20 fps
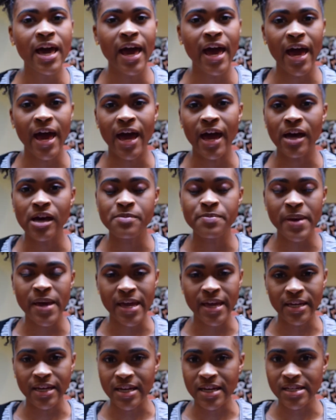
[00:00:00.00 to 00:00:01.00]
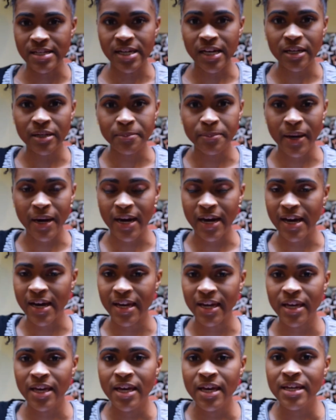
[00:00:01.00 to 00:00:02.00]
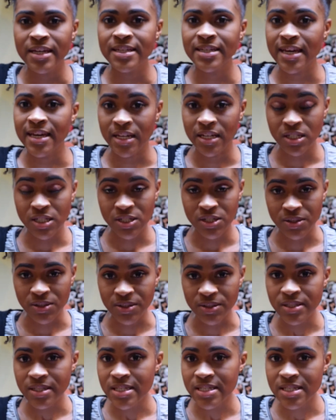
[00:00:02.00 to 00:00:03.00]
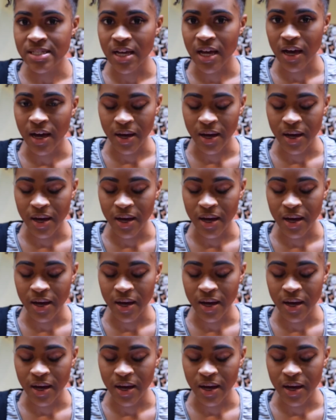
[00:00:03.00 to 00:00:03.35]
at a painting done by Dana Schultz